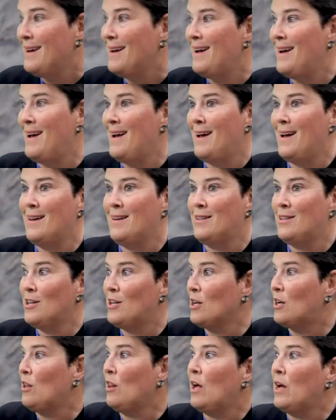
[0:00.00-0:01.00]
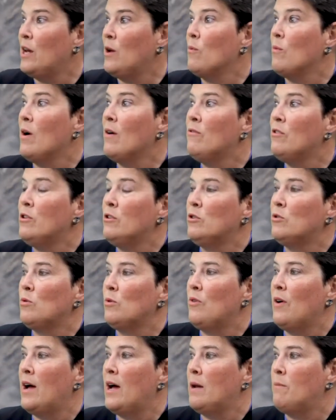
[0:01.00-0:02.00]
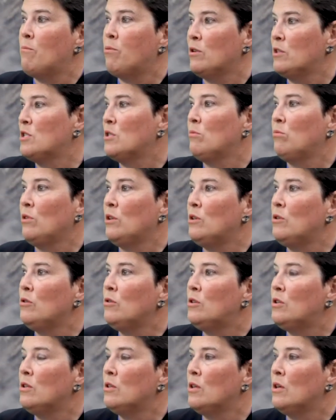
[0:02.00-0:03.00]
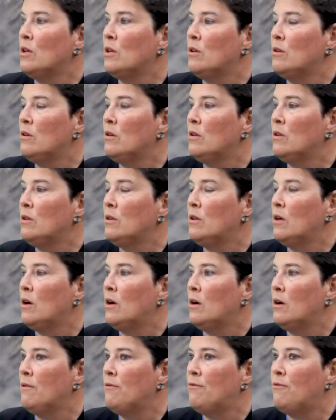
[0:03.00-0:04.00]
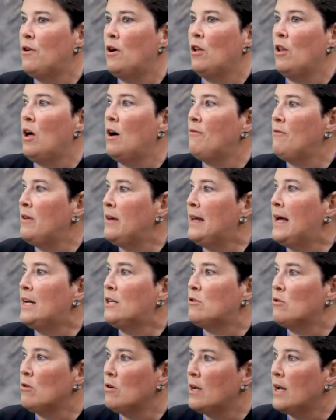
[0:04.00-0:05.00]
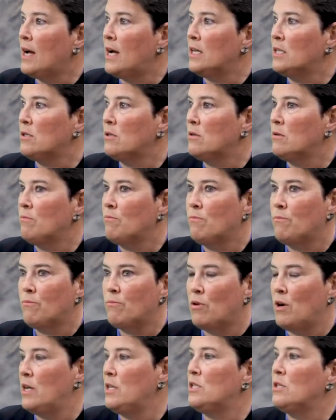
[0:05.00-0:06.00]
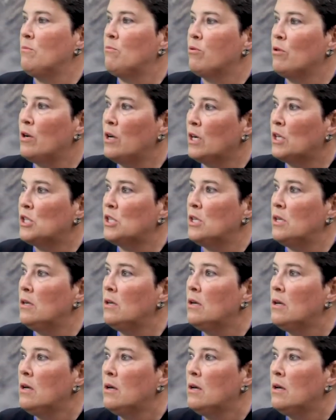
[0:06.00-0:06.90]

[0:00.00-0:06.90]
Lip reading: and the decline in revenues we've had principally due to the fall off in natural gas price and production.